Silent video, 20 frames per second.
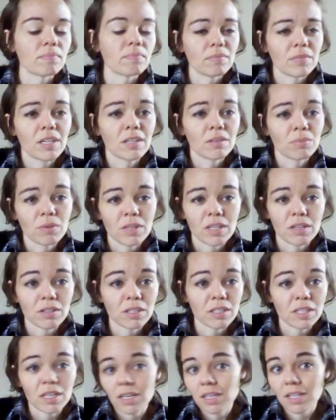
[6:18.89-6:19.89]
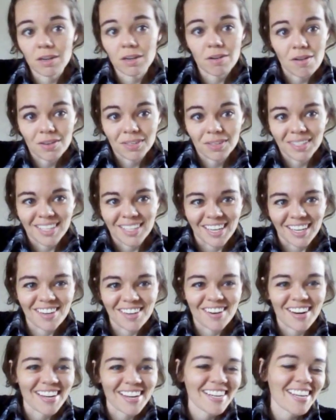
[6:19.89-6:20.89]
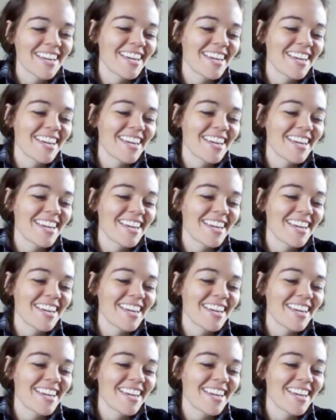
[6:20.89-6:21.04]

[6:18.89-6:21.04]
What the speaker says: Because when they're sick, they're all sick, right?